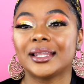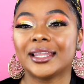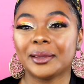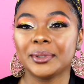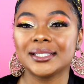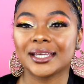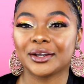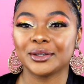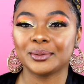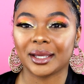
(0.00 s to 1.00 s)
let me
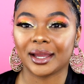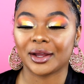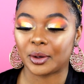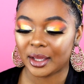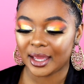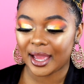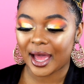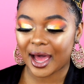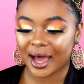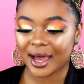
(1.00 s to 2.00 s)
tell you now,
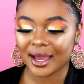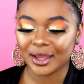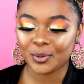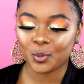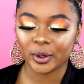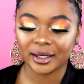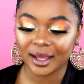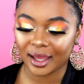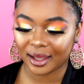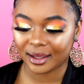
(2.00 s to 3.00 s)
I went
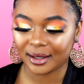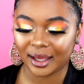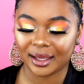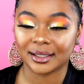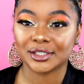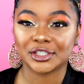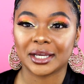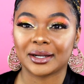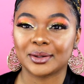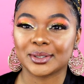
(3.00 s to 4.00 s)
ahead and
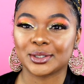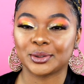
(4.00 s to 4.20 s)
shout out